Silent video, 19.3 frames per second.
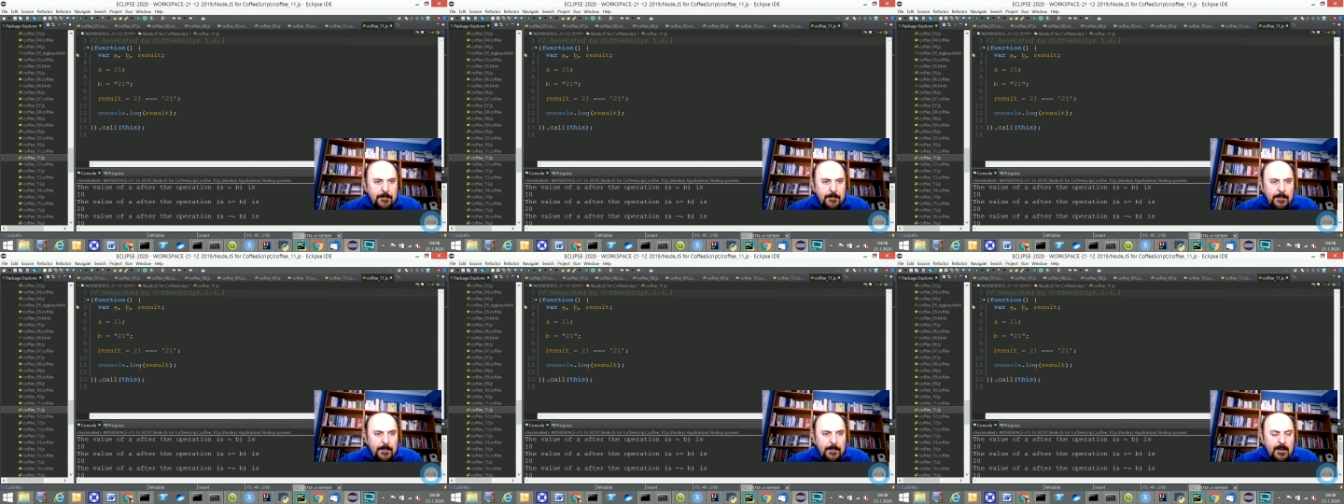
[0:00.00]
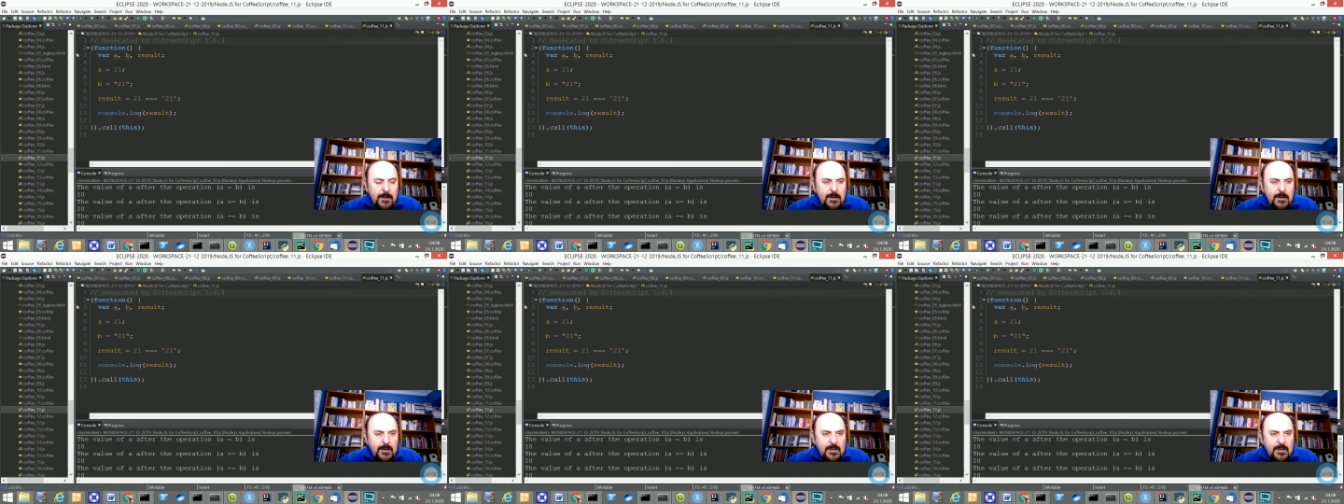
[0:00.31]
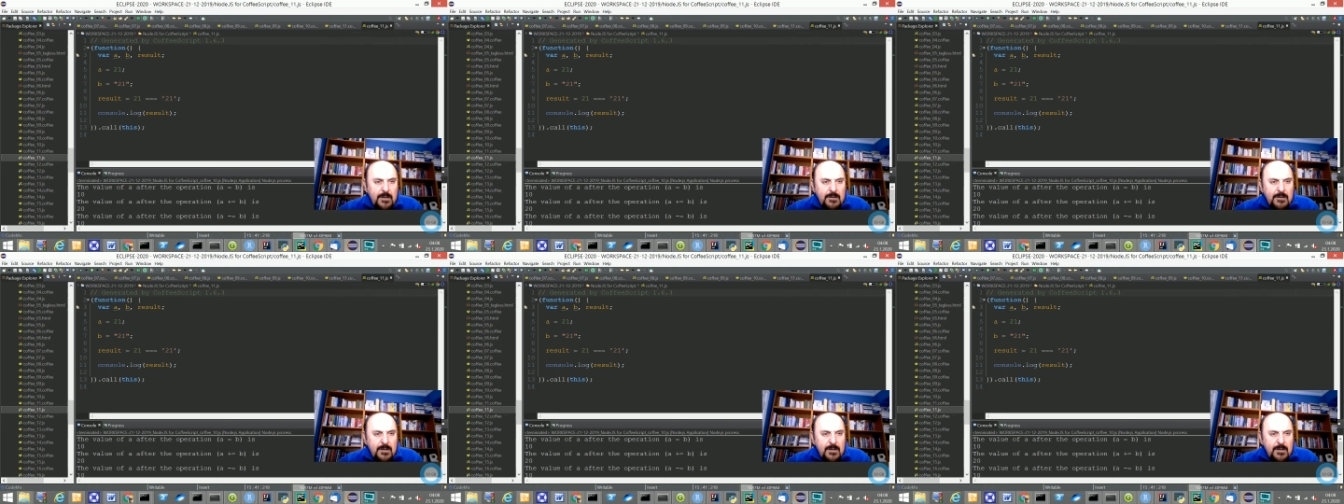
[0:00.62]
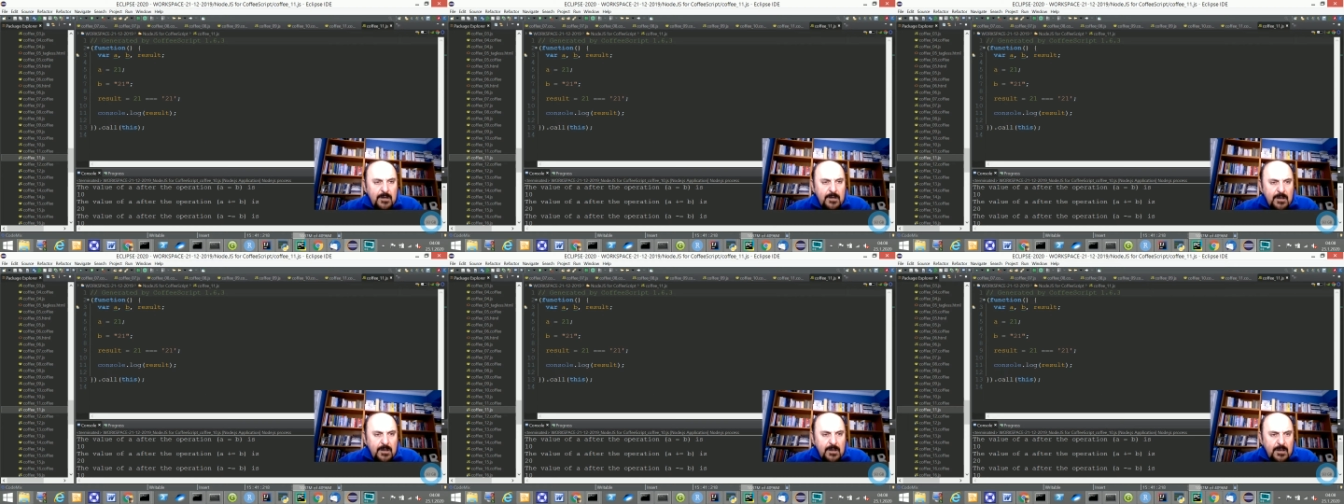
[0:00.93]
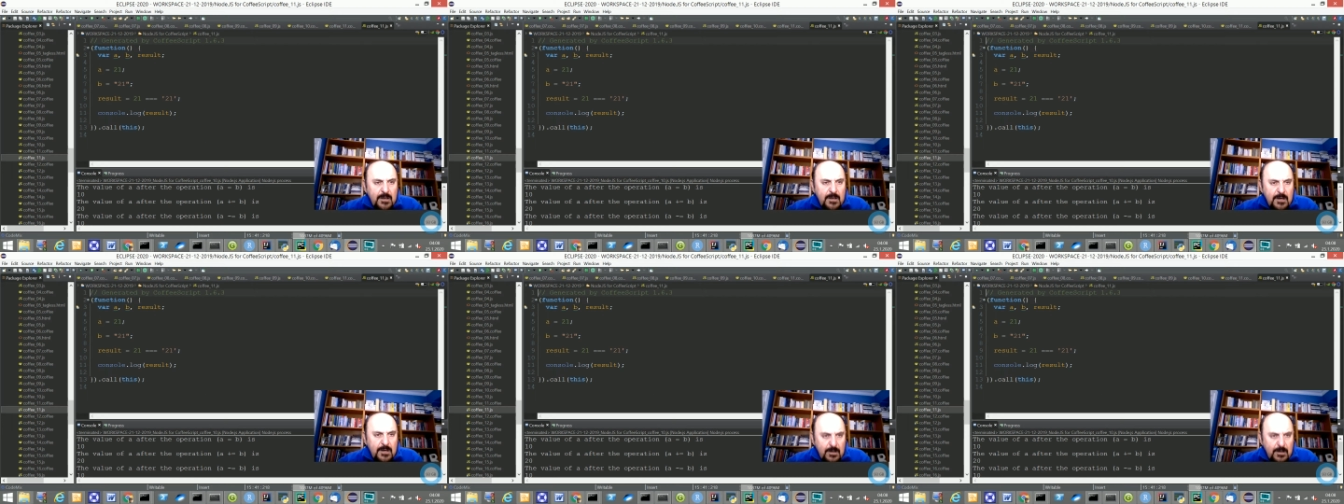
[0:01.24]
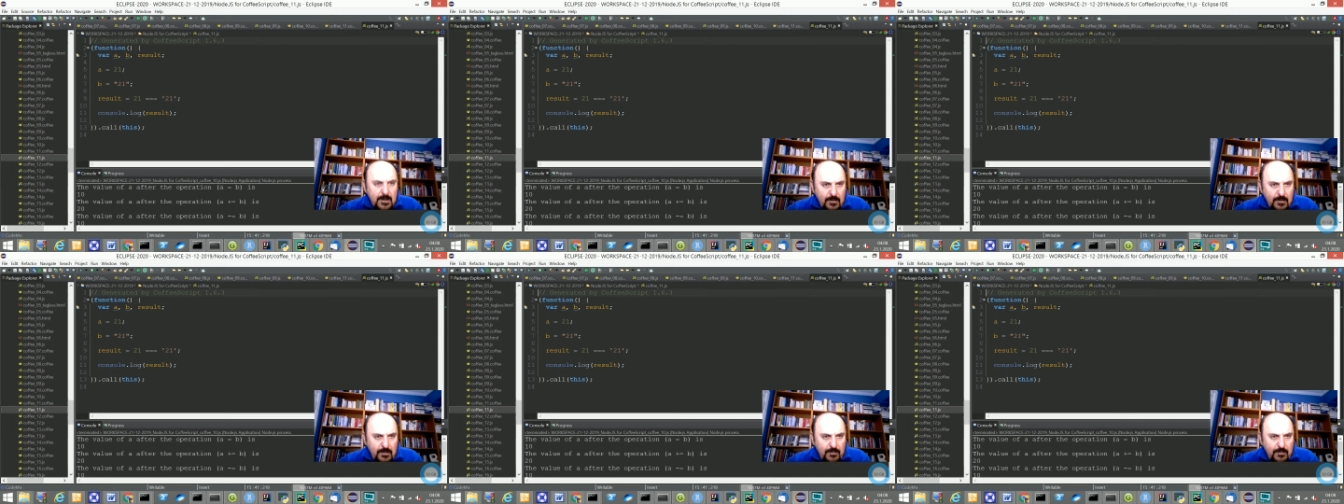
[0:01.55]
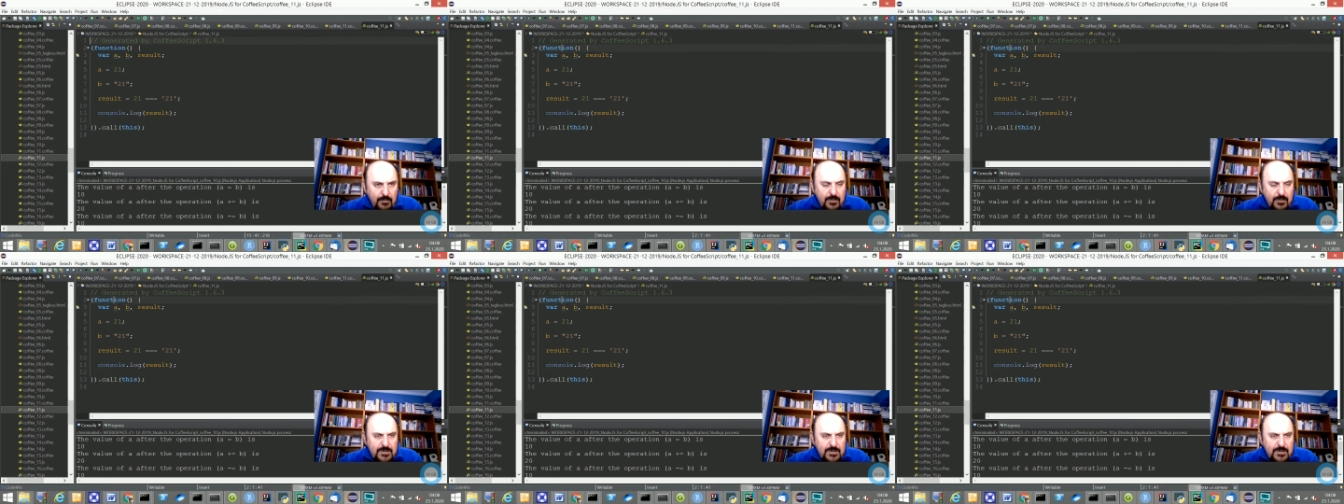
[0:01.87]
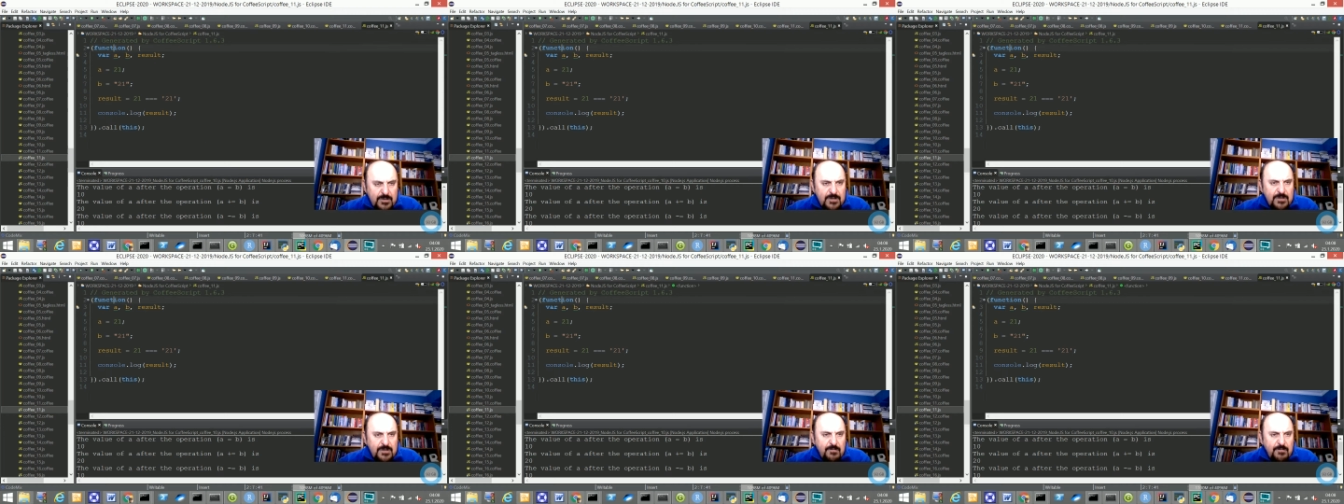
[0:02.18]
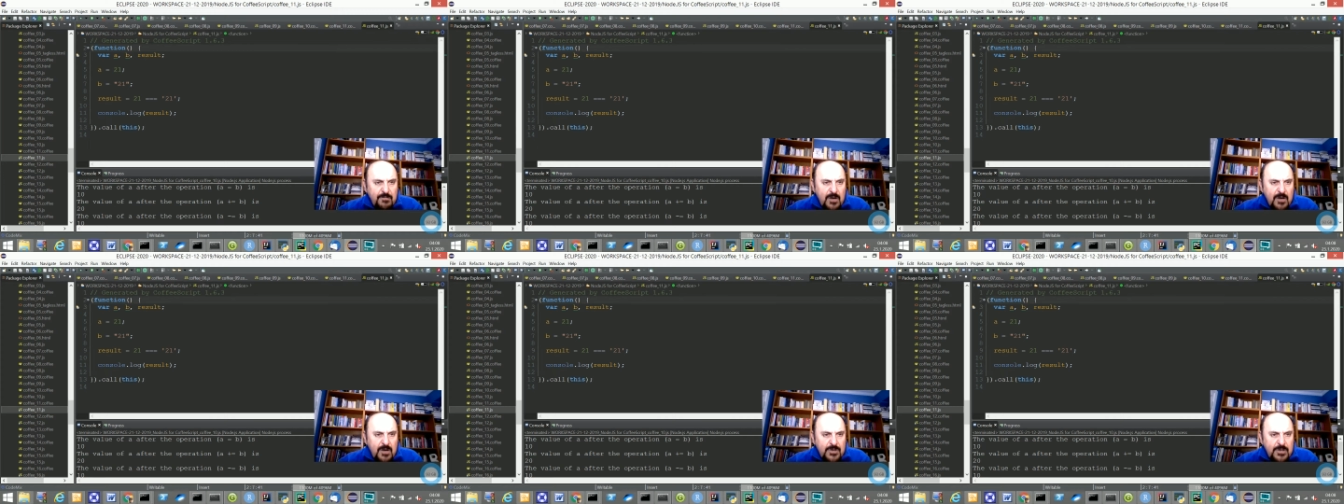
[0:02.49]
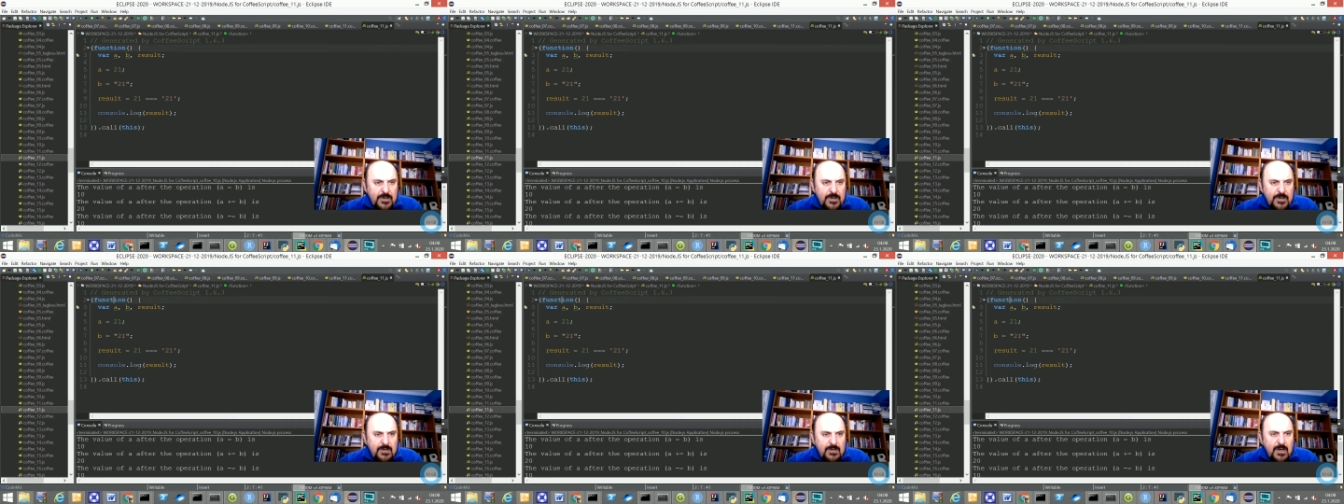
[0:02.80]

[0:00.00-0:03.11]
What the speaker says: And of course, it's a function,